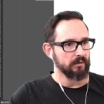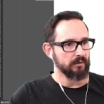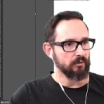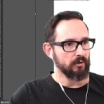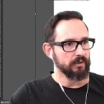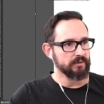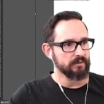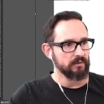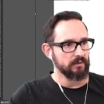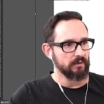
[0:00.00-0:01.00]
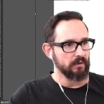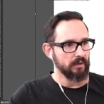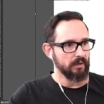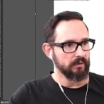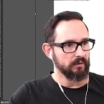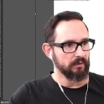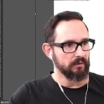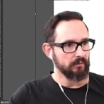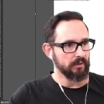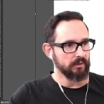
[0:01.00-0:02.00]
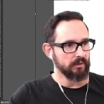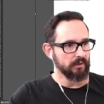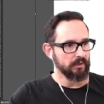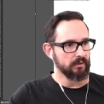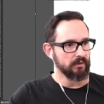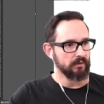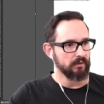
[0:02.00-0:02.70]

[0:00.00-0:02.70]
drawings, and right click,